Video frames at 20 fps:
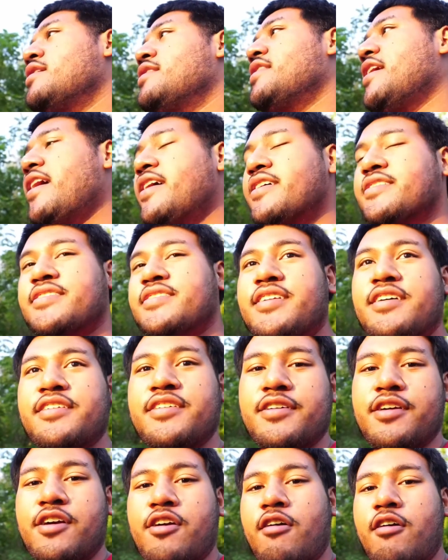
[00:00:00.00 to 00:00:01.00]
That is
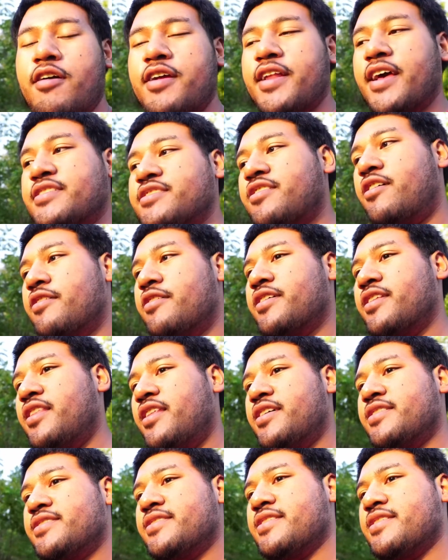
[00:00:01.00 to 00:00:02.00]
another car that's on the
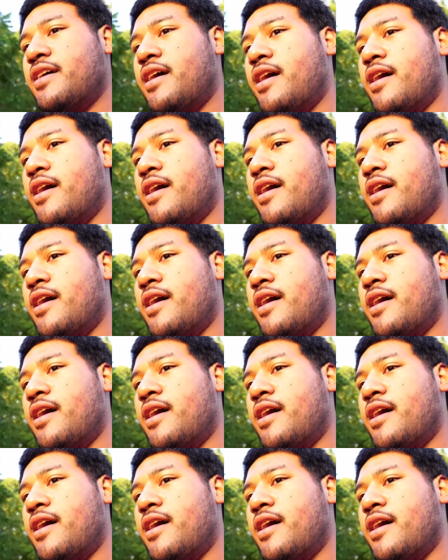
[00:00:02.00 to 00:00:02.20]
list.